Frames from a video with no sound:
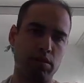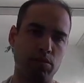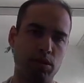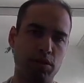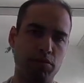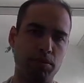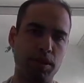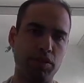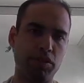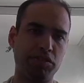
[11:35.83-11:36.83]
What if we
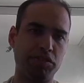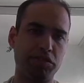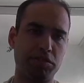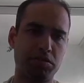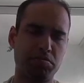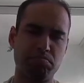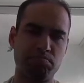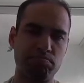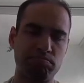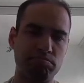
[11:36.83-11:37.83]
just
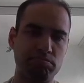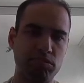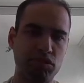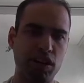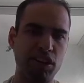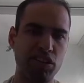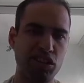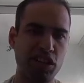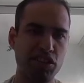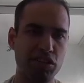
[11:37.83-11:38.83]
try to
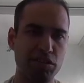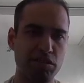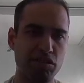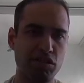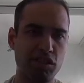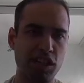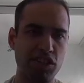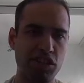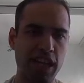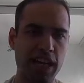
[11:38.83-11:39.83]
change
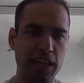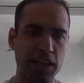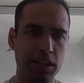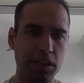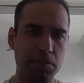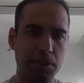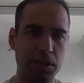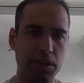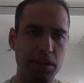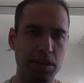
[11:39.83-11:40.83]
the angle a little bit
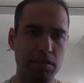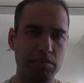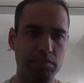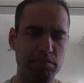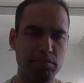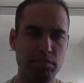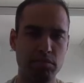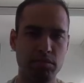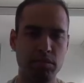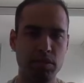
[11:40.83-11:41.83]
here?
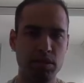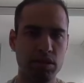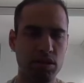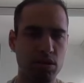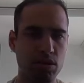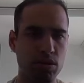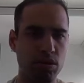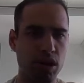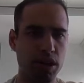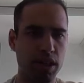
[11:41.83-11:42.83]

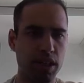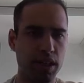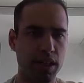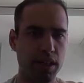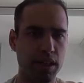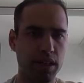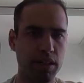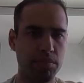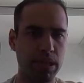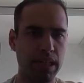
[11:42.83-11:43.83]
Go on a
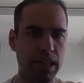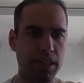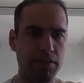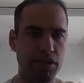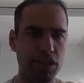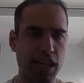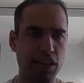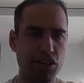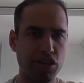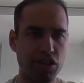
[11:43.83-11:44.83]
completely different
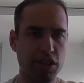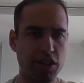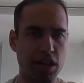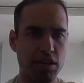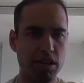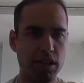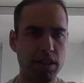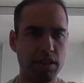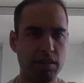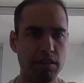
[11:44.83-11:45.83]
tangent
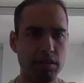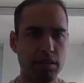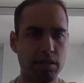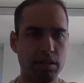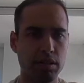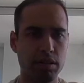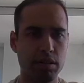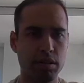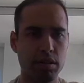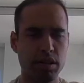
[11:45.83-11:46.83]
entirely
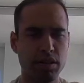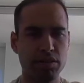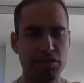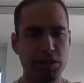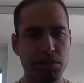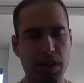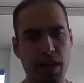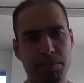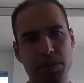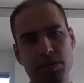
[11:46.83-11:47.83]
and see what
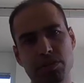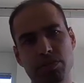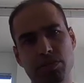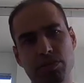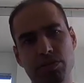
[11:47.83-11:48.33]
happens.